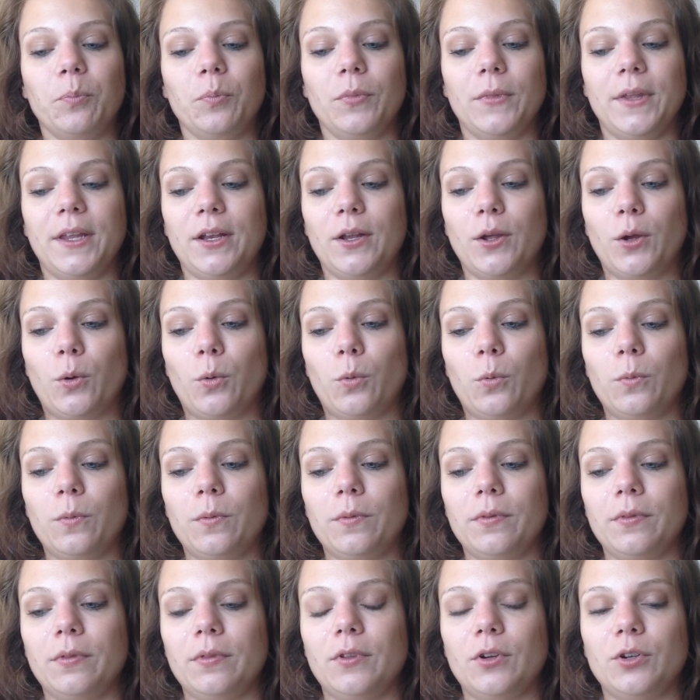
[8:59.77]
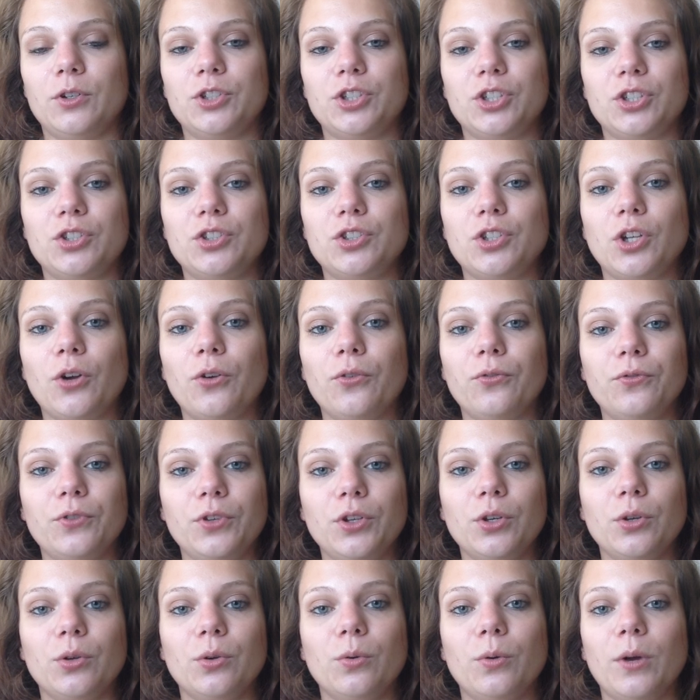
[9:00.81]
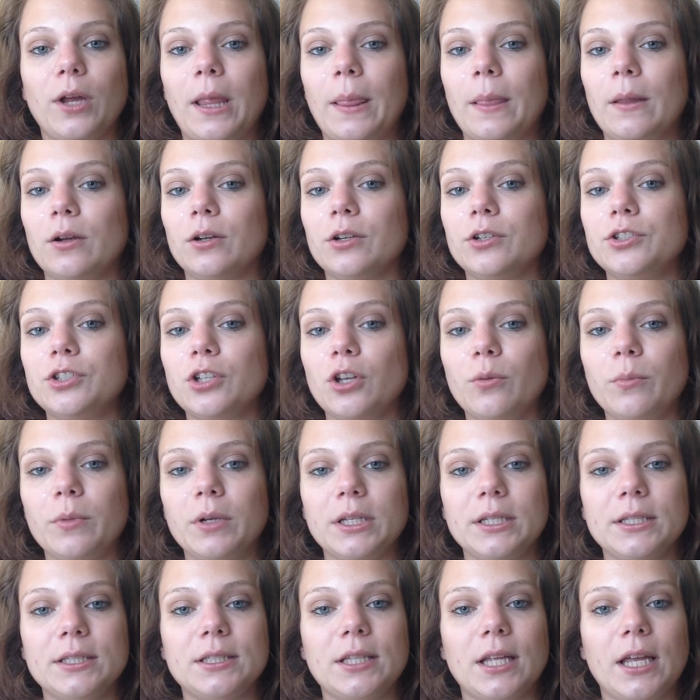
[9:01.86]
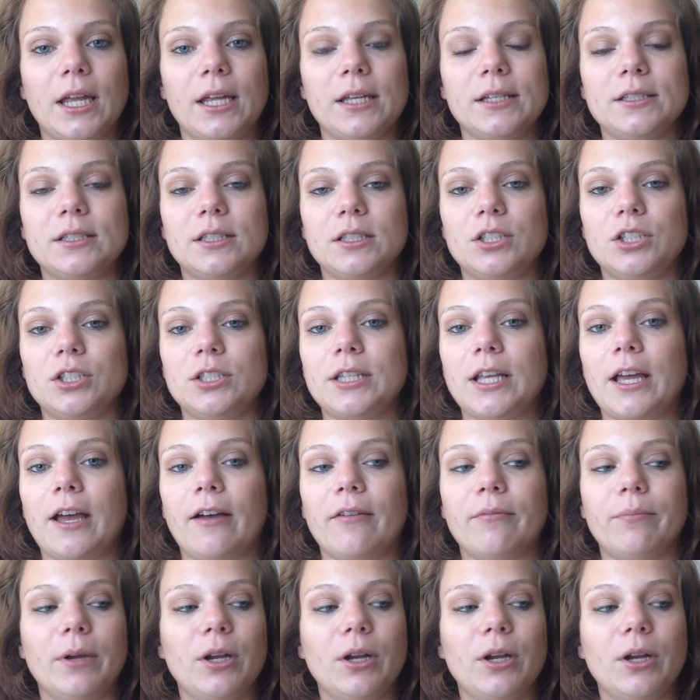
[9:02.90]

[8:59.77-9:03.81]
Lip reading: you know, there's just so few, and there are so many states that just have